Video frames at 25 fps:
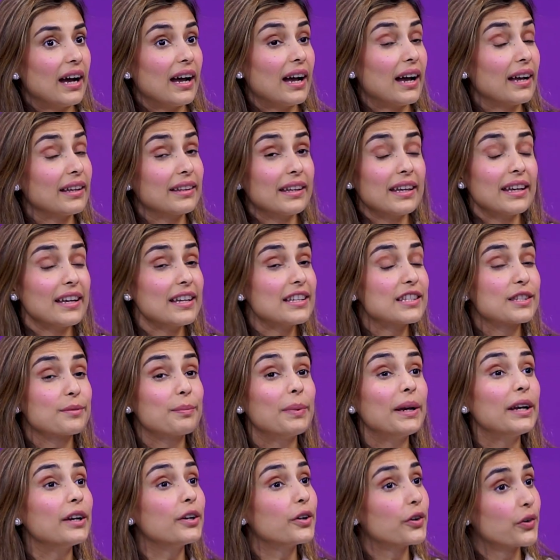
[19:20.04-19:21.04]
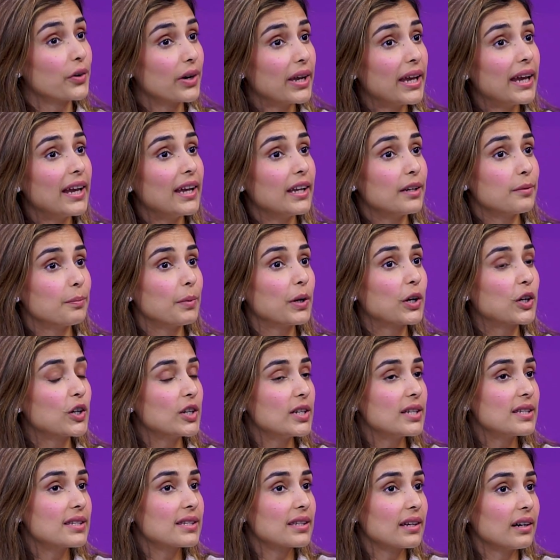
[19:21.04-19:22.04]
I think it's been great
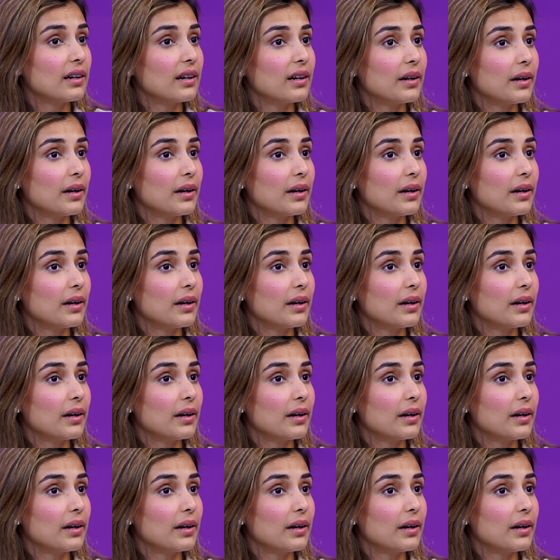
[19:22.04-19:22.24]
because